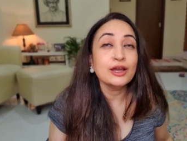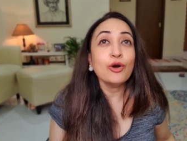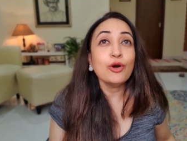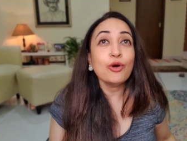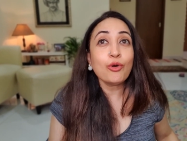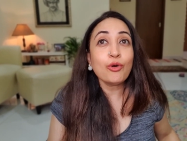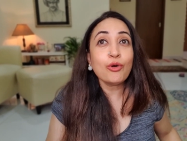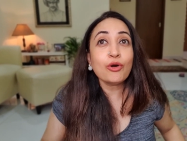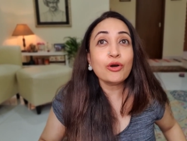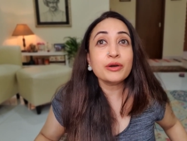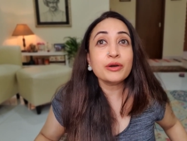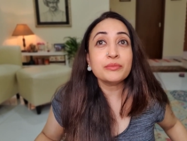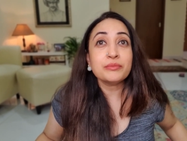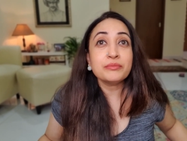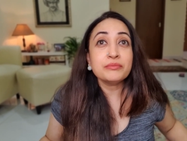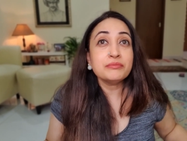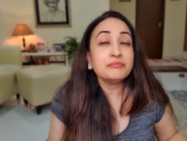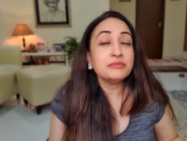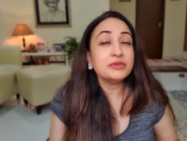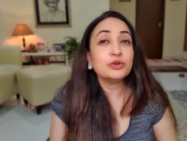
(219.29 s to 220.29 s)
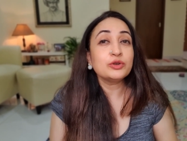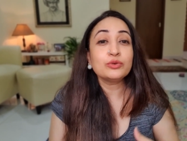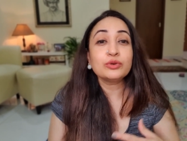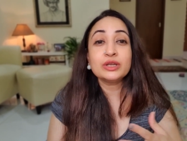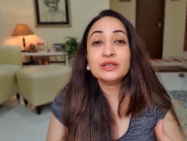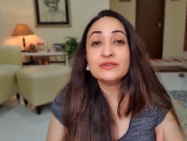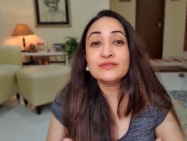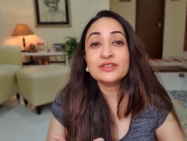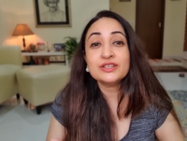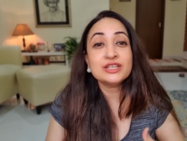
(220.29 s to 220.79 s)
or you know
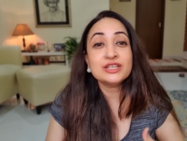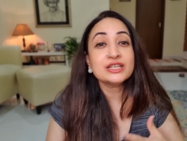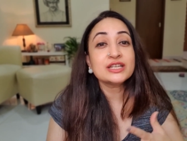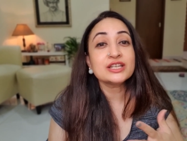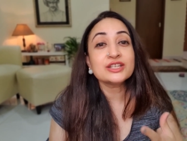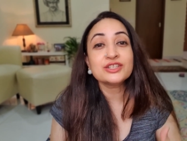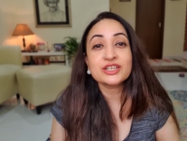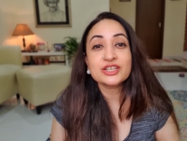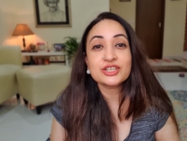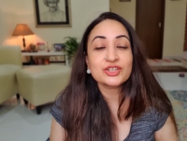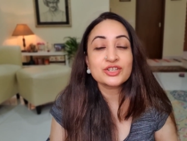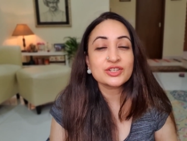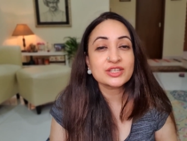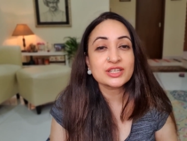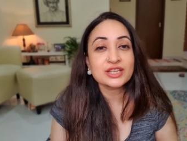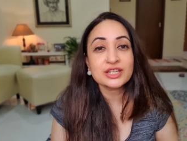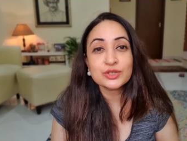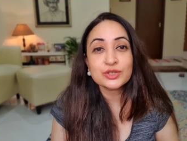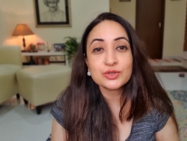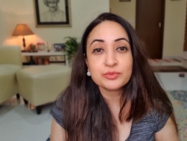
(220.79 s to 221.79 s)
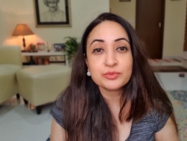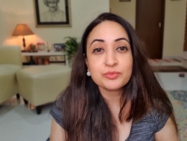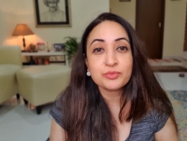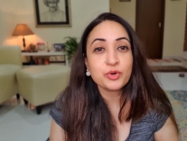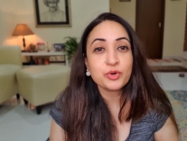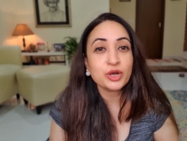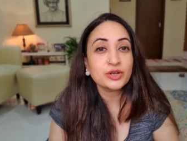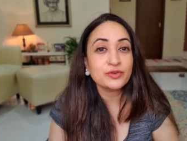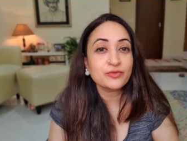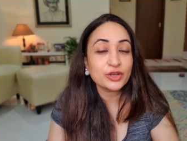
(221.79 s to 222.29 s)
even decongest your skin to the
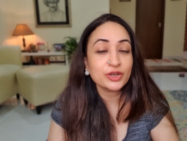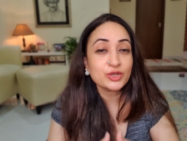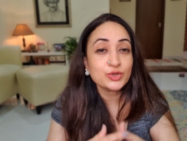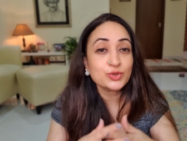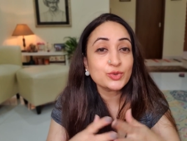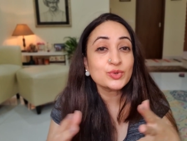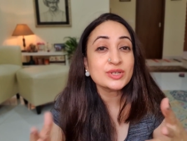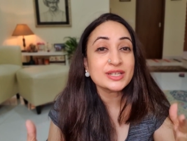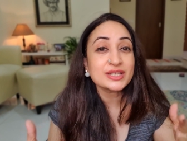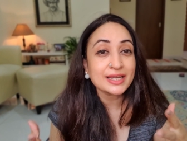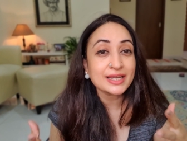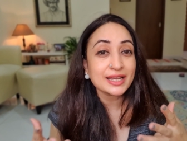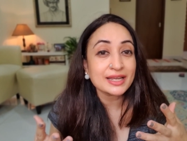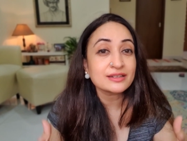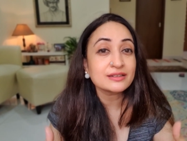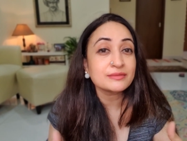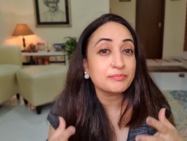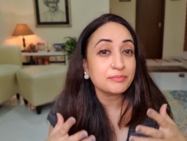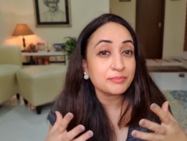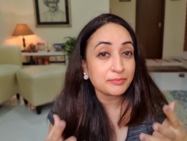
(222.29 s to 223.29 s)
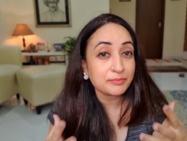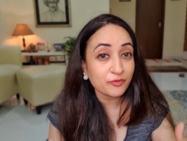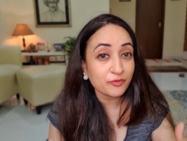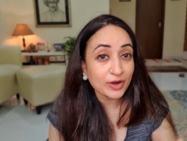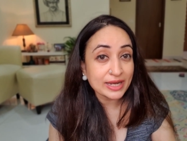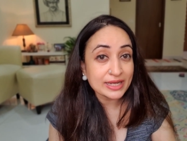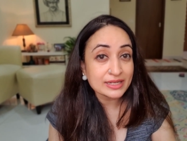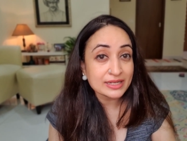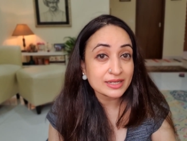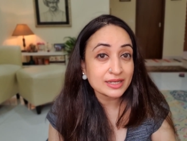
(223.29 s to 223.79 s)
point where you don't get
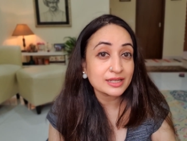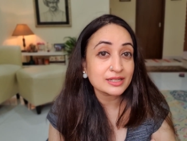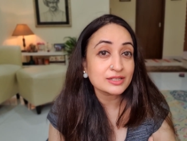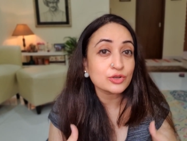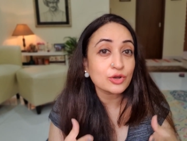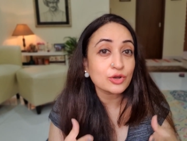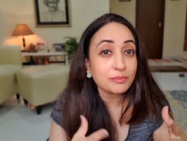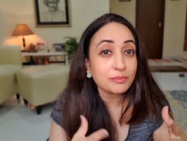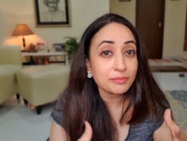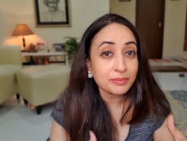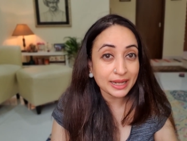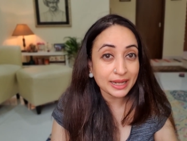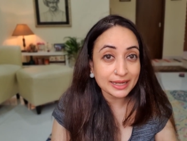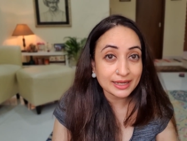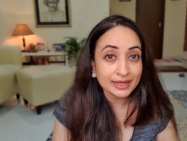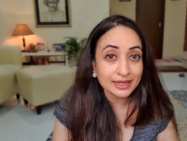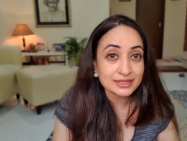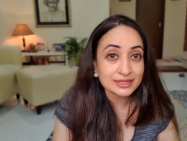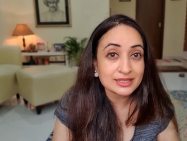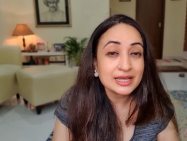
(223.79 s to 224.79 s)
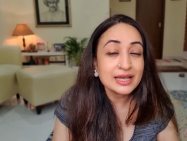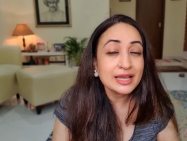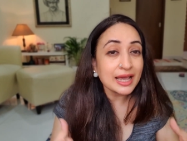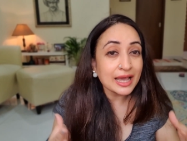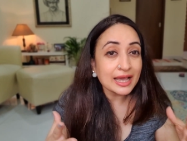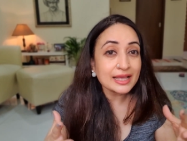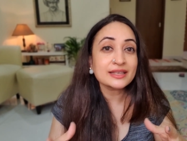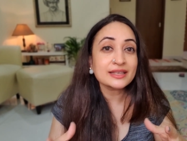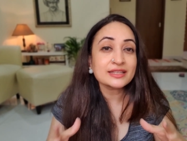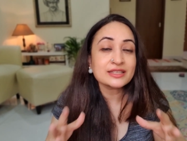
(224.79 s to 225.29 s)
whiteheads or blackheads
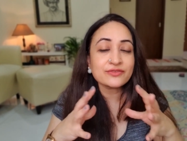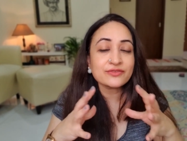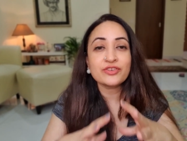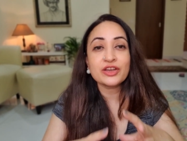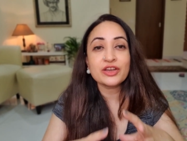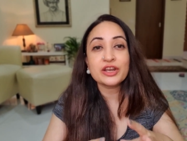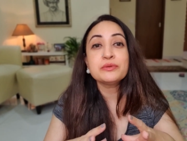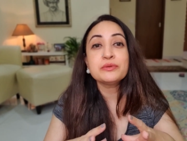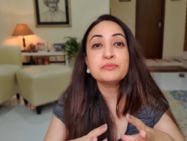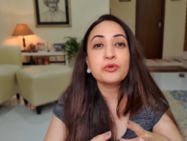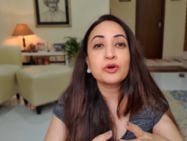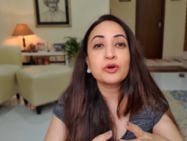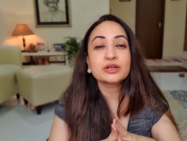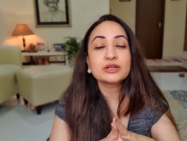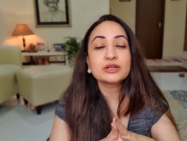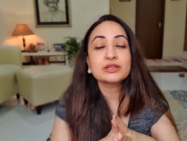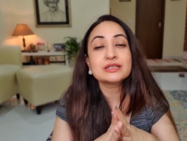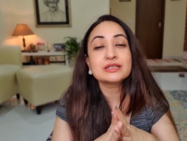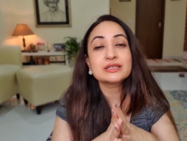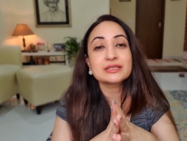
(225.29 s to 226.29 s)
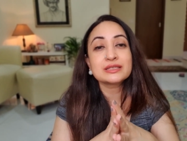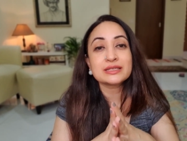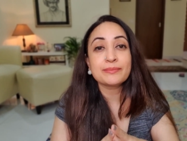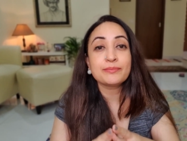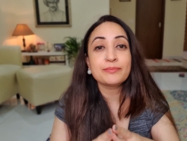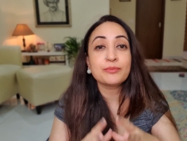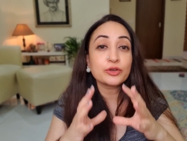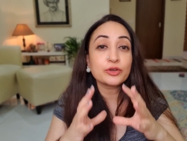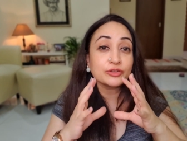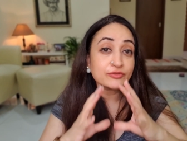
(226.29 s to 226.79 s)
and that's a very important step
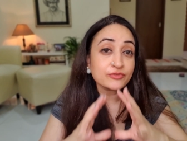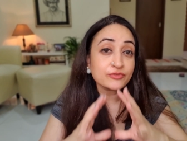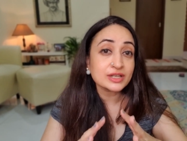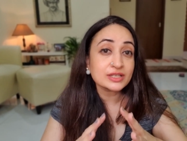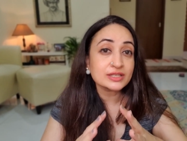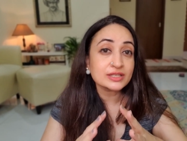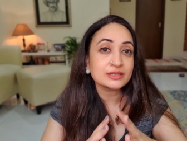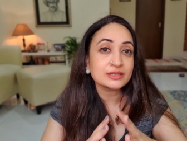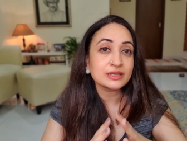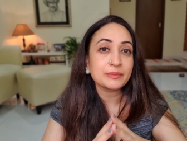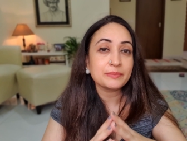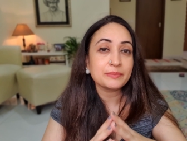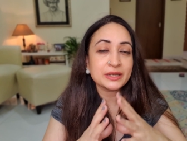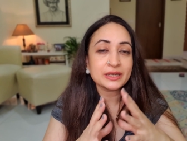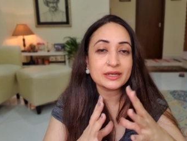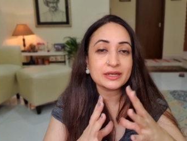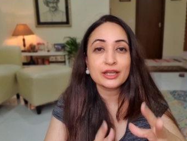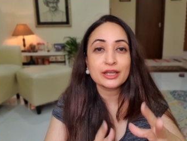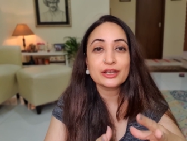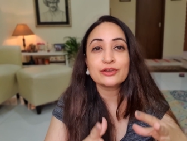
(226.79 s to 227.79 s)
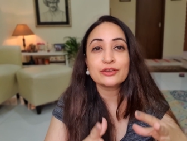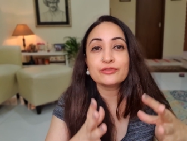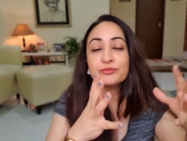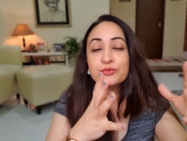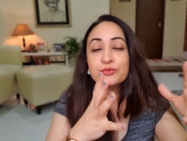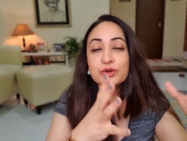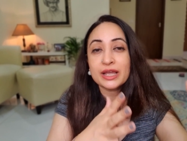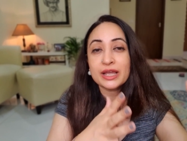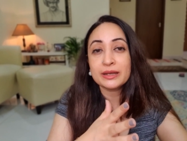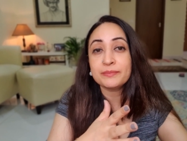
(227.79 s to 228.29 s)
or the first step in kind of
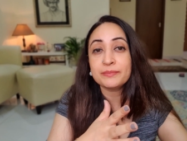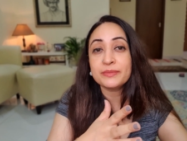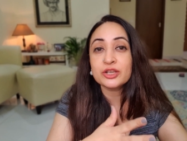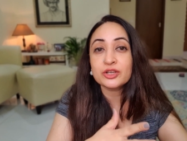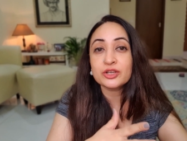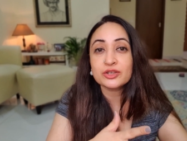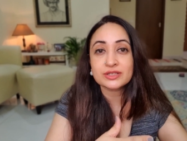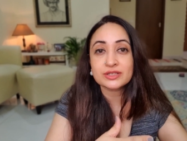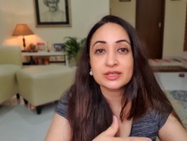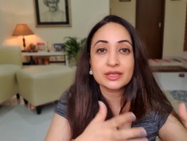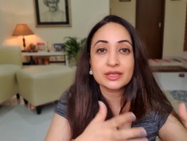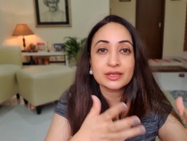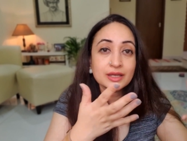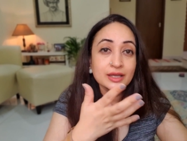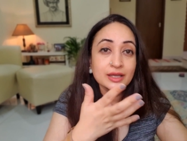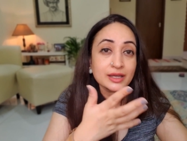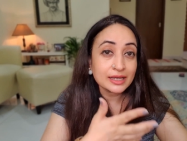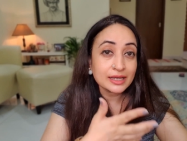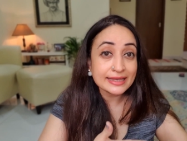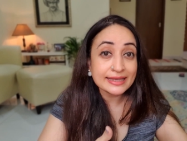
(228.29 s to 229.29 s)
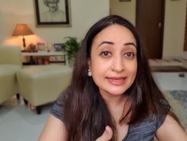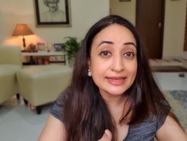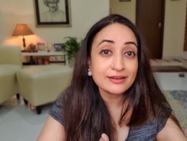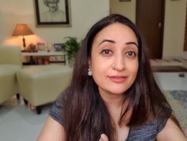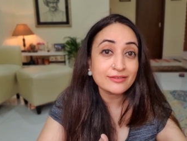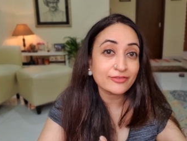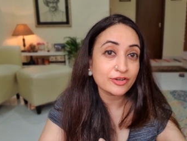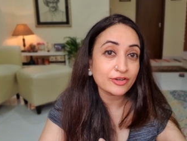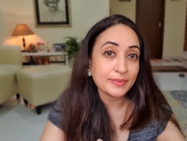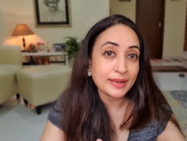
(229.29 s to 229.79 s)
helping your skin heal
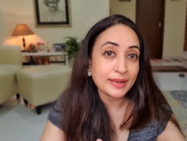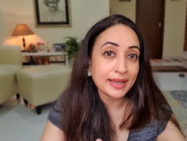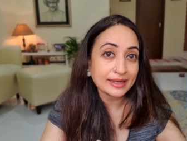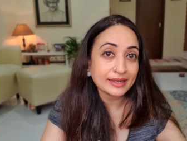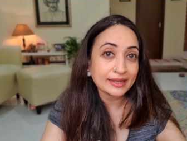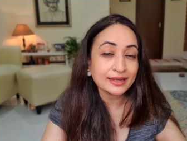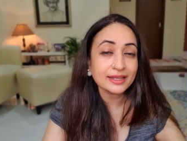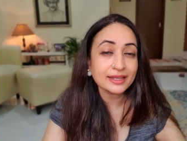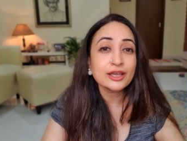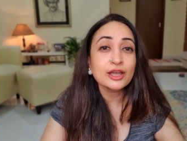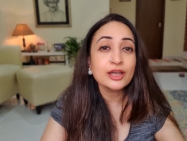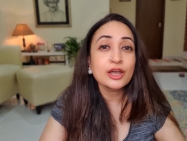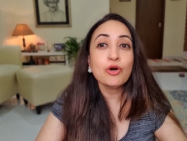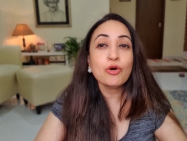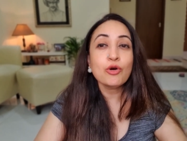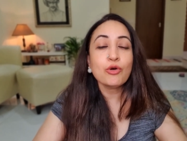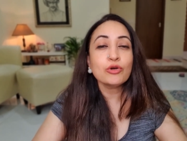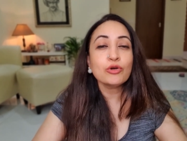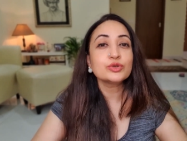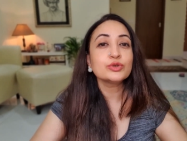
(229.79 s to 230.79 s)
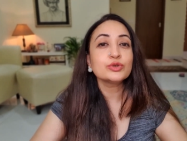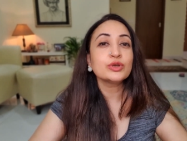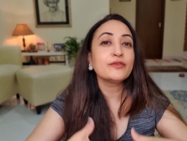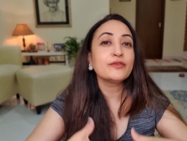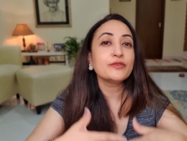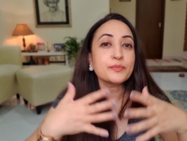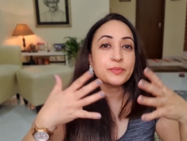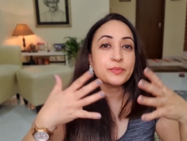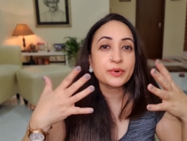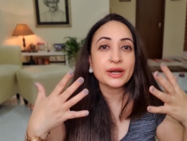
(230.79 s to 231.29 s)
from acne or to have a
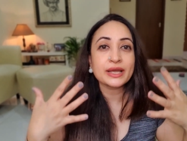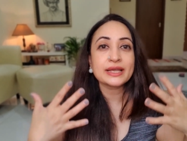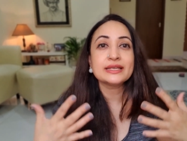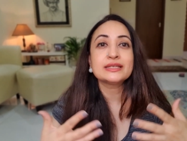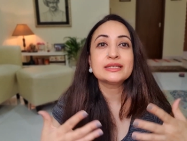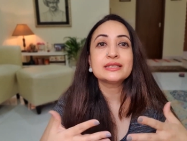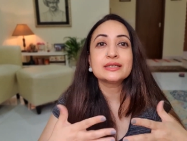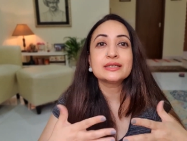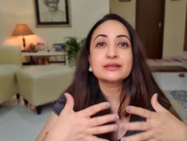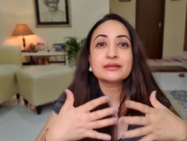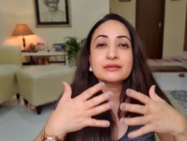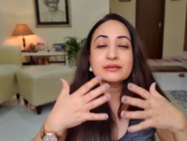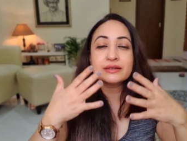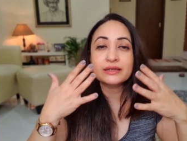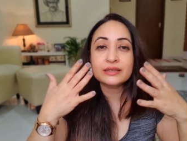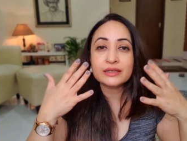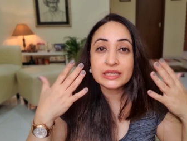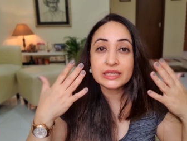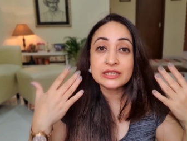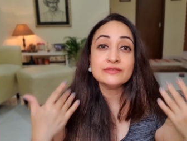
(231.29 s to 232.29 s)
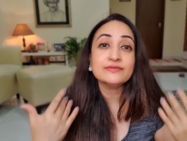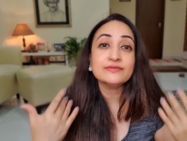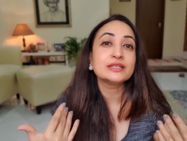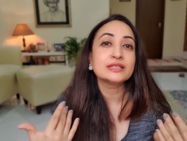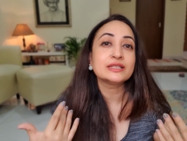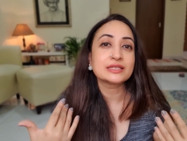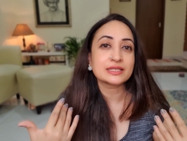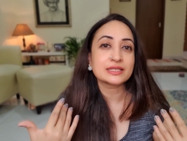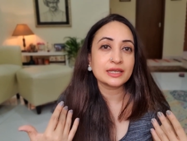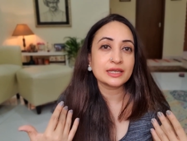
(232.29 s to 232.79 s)
brighter even
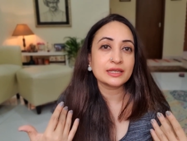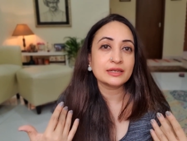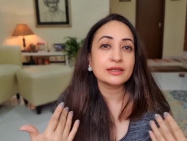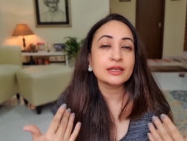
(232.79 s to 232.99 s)
skin